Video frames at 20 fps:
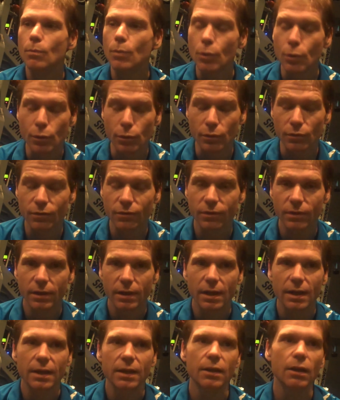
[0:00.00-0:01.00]
Move,
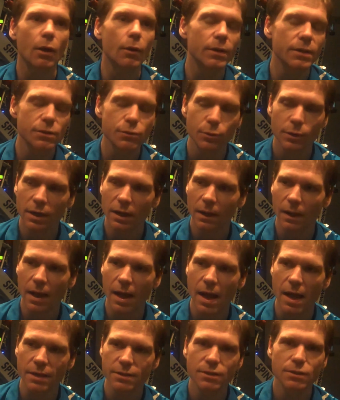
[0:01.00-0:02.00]
go into a
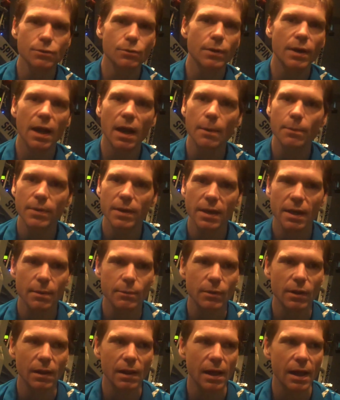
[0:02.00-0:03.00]
class, do an
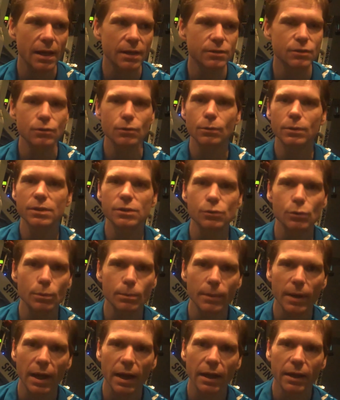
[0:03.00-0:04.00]
RPM class, do a
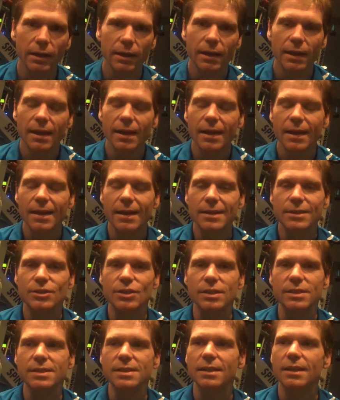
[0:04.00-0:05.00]
Zumba.
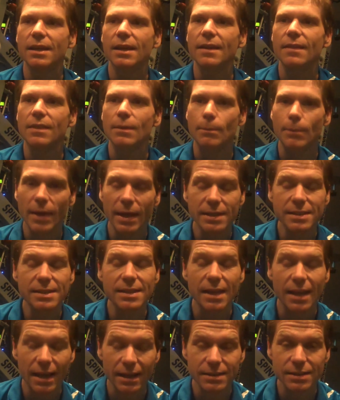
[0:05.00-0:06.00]
Just the
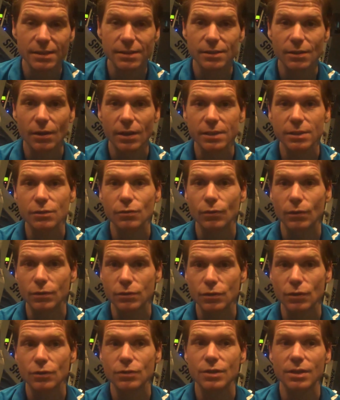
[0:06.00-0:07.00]
best exercise to
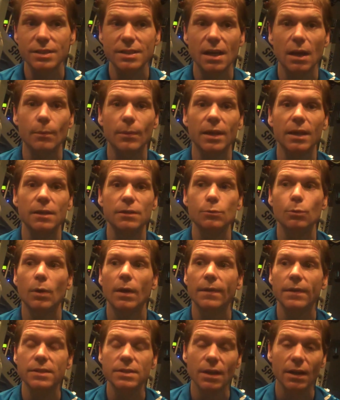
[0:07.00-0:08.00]
reduce your tummy is
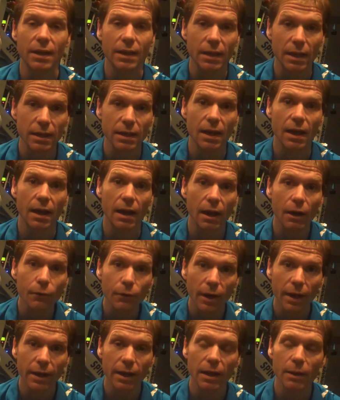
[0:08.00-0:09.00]
one that's going to get your
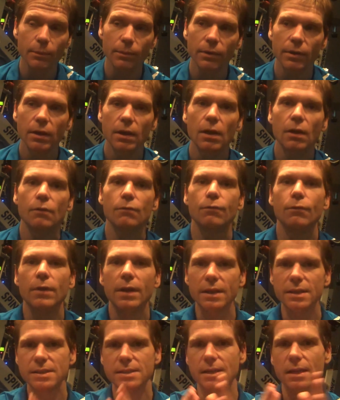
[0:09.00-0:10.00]
heart rate up for
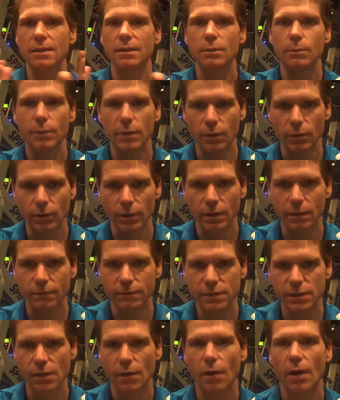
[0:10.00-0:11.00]
an extended period
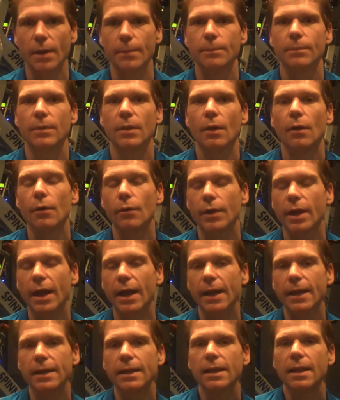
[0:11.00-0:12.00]
of time,
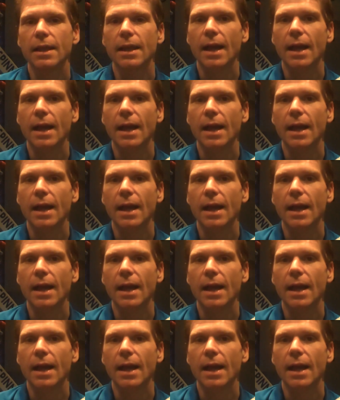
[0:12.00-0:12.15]
okay?